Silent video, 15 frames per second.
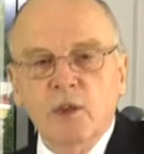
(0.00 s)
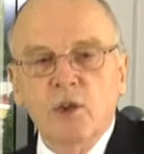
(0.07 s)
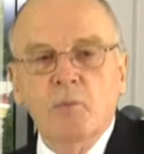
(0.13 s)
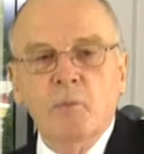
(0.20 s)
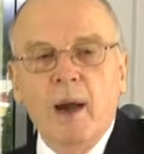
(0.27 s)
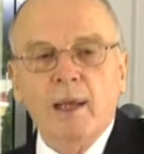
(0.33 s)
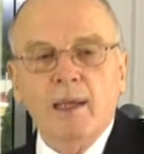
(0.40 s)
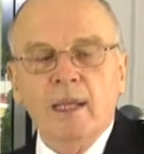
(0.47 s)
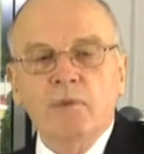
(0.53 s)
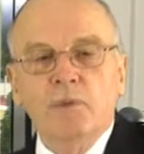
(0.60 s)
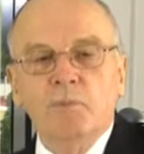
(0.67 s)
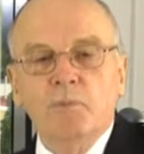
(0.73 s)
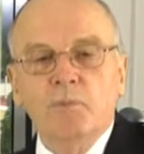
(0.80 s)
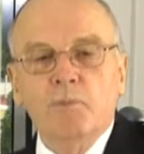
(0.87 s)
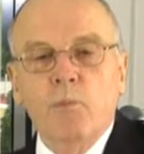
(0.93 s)
you might
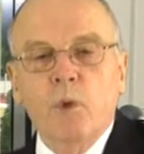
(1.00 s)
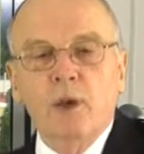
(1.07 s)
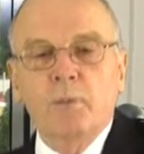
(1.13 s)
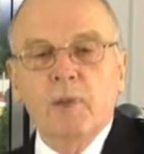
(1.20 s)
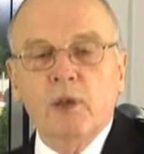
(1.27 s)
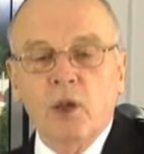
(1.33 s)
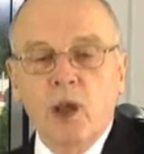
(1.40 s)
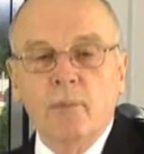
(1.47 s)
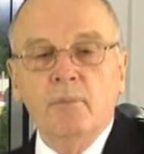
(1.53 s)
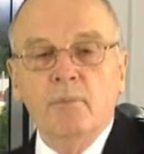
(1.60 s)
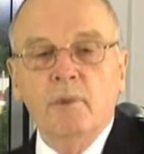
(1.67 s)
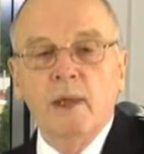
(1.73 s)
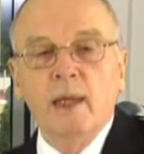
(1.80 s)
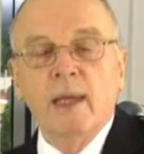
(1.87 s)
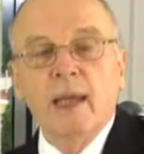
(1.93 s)
even want to
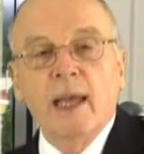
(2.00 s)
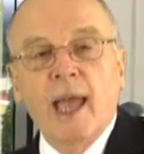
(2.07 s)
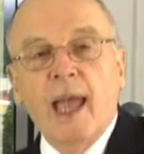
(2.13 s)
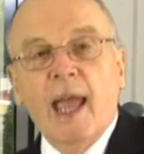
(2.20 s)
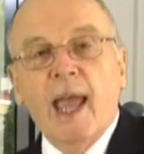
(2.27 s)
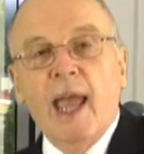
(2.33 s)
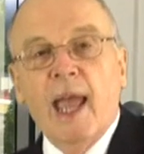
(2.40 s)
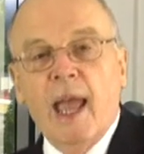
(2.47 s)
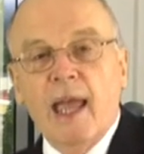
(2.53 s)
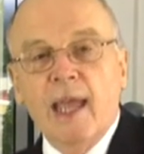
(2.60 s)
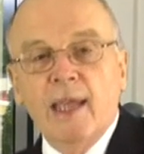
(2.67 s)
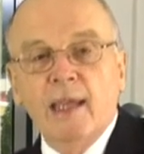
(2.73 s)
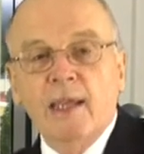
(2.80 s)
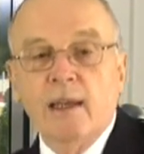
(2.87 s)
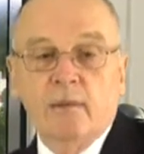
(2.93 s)
become
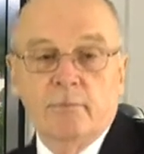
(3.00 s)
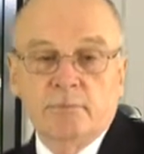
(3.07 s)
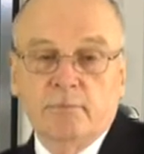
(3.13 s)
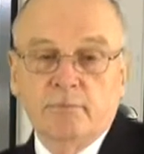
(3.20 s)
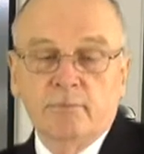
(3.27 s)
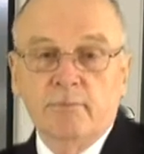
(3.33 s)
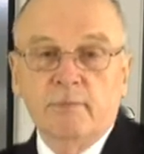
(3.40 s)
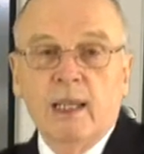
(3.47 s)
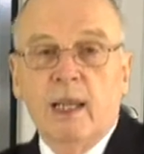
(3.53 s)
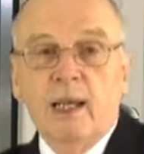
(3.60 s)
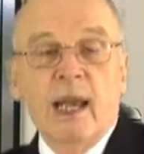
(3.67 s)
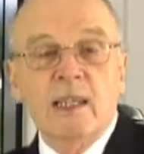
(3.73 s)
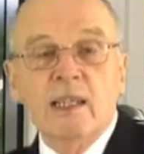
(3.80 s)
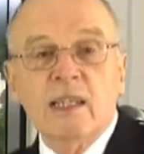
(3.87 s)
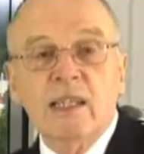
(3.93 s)
a
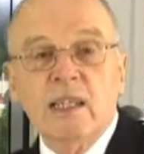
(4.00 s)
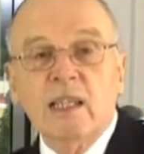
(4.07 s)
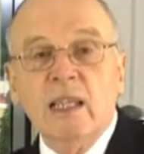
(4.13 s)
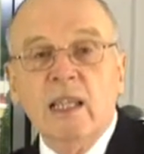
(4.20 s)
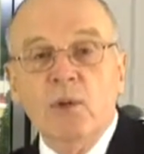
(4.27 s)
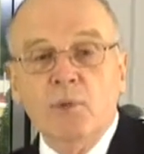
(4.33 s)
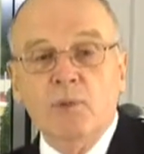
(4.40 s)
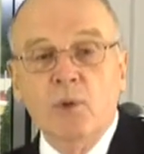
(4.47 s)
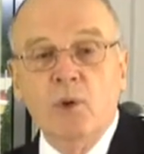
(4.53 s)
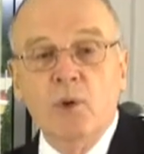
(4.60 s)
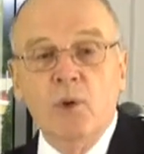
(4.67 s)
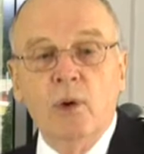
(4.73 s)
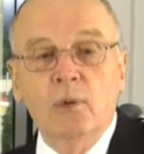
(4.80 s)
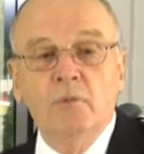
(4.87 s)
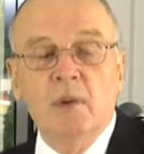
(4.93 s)
licensee
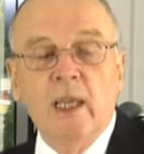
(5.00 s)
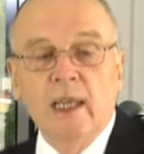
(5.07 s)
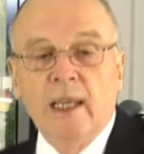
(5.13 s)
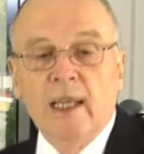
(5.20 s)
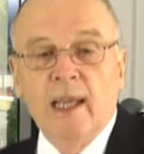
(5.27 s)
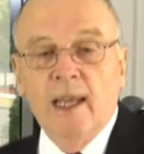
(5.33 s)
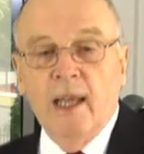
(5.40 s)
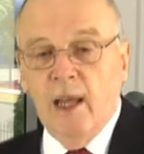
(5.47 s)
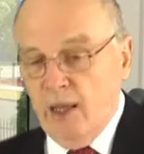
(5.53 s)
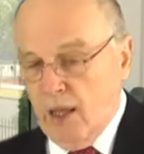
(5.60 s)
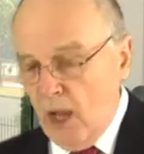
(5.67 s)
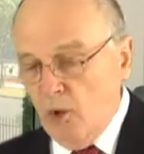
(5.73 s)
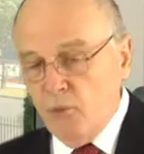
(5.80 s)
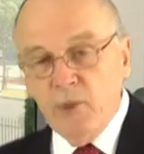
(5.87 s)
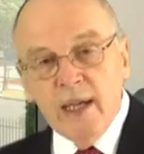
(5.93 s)
for
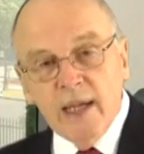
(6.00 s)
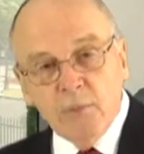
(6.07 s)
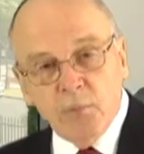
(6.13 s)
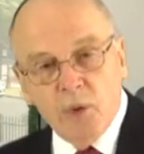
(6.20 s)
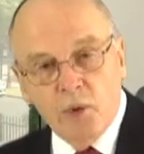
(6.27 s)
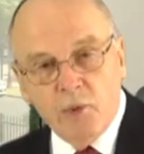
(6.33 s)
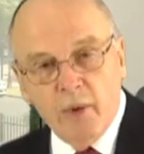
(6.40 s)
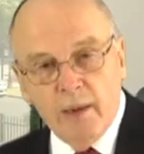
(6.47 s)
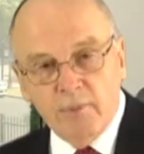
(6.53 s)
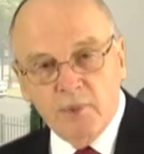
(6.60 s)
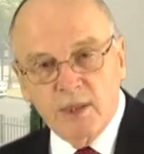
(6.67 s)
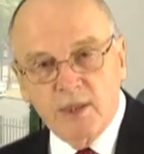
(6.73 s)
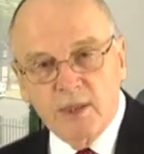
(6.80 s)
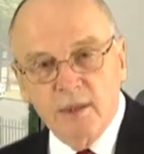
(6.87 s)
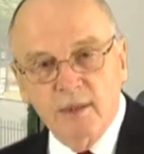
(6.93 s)
our greeting
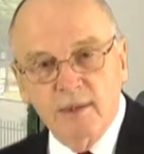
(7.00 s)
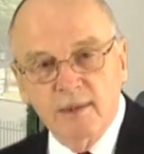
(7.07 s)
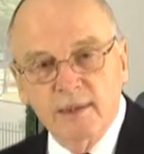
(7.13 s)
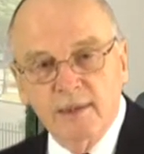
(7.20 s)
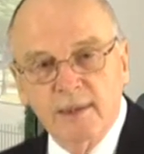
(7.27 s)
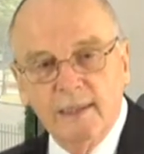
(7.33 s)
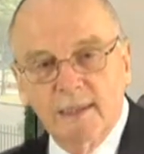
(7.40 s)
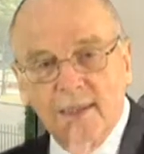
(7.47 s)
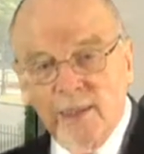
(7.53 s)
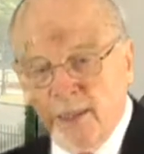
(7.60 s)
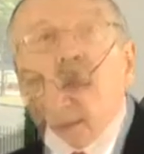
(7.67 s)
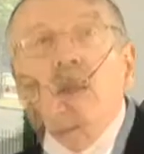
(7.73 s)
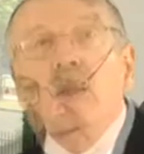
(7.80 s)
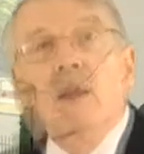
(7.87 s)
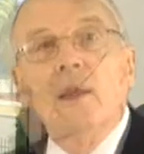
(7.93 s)
programs.
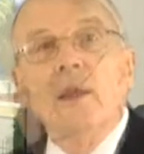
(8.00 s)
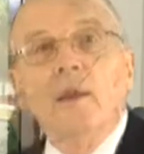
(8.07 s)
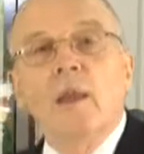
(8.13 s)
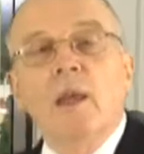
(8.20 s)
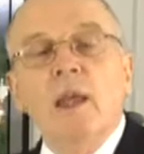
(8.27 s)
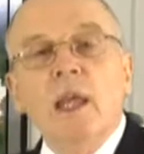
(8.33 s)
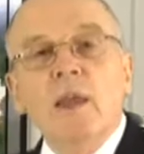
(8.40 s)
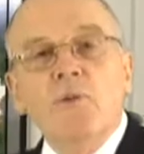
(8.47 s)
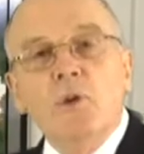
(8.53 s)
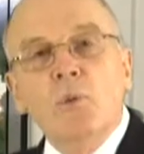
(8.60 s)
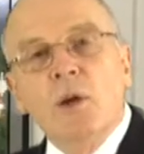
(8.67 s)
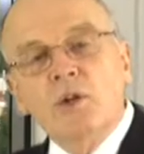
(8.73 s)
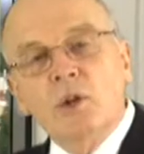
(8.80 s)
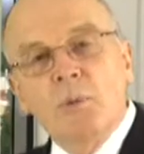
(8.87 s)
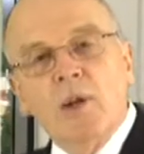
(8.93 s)
If you
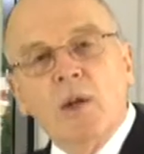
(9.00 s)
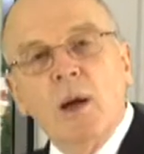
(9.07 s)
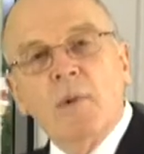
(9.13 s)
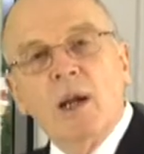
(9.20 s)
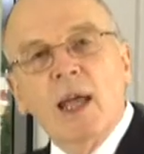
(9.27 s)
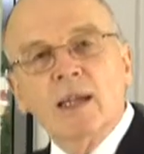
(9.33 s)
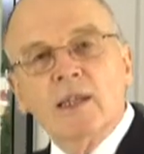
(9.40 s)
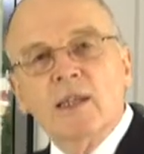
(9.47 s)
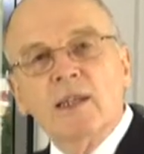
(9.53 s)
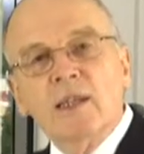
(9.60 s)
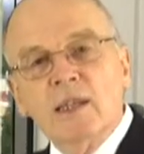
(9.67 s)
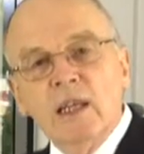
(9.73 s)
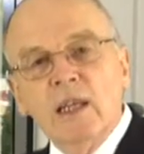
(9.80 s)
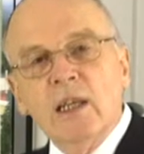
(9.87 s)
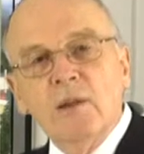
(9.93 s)
want to become a
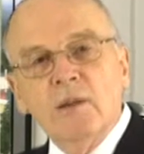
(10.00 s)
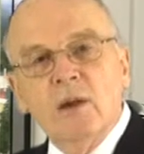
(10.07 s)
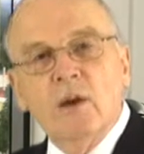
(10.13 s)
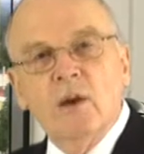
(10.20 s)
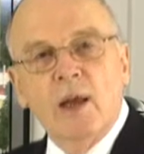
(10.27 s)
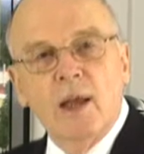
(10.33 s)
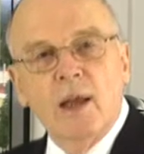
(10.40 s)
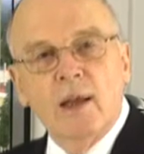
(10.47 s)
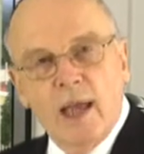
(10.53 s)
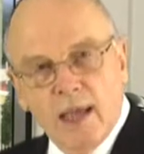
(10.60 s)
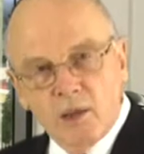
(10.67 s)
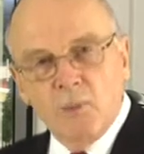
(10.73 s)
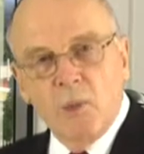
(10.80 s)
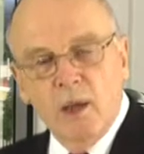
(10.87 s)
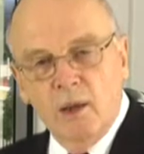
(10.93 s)
licensee
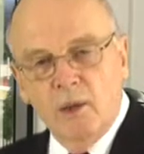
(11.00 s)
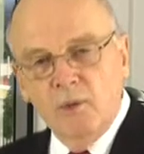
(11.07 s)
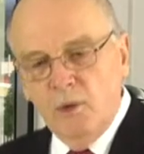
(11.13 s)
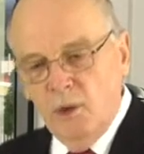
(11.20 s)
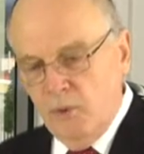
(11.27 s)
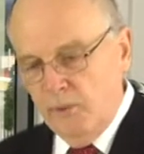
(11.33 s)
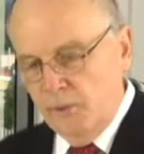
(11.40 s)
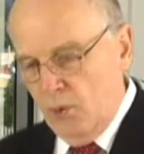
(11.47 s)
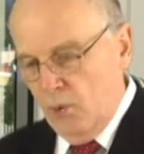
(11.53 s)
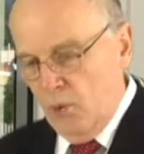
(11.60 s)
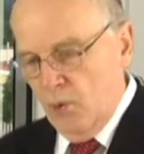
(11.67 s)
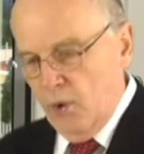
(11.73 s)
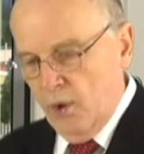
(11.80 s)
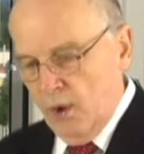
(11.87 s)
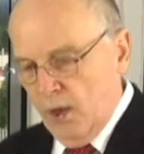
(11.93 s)
as well
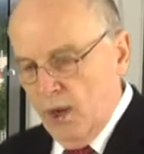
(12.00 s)
for